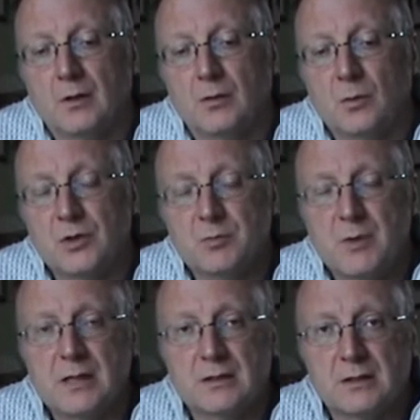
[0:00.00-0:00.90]
which
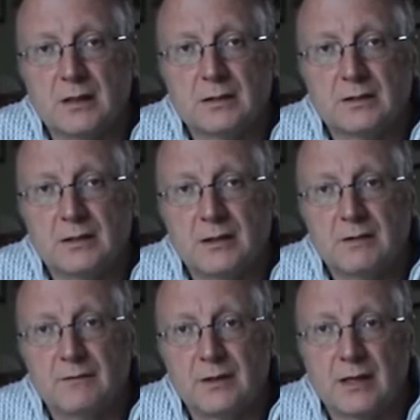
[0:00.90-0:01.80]
means that
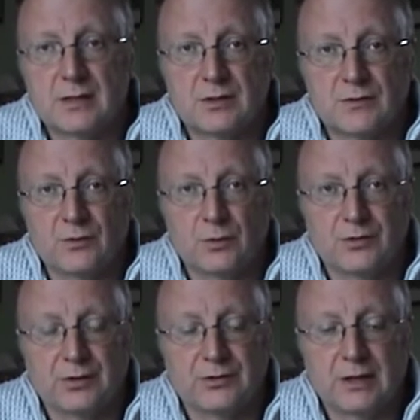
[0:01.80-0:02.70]
if the Axis
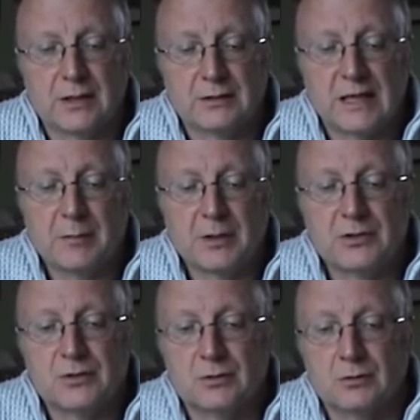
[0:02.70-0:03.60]
forces get
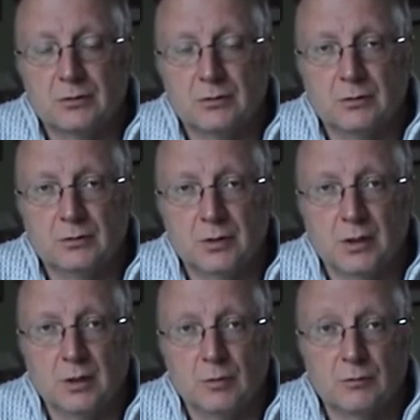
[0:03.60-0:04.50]
damaged
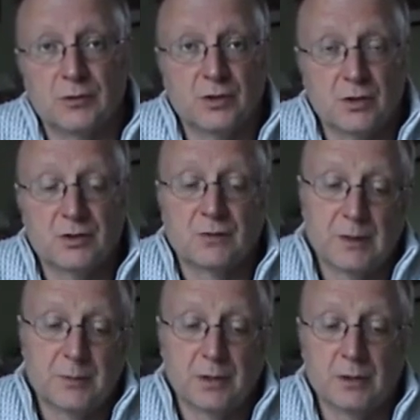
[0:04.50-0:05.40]
or reduced,
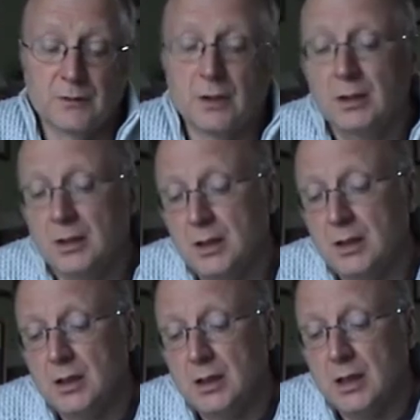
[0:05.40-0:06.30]
flipped over
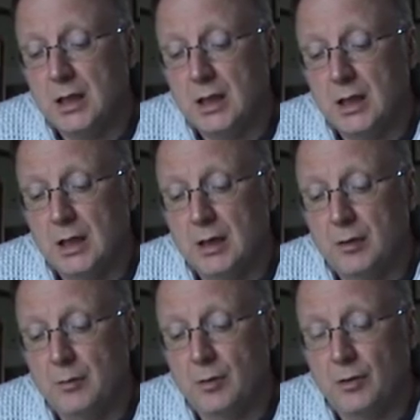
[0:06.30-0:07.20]

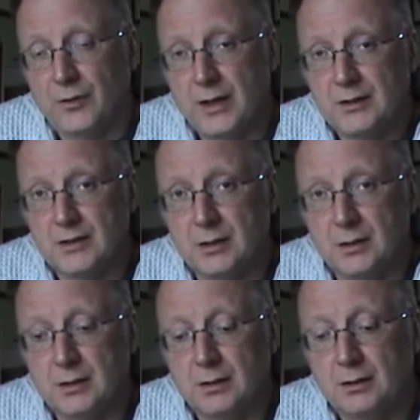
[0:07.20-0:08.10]
on their
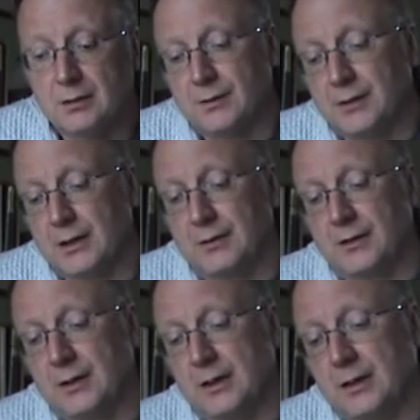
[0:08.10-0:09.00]
turn, that
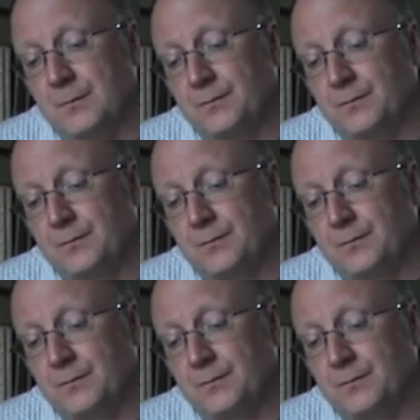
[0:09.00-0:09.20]
the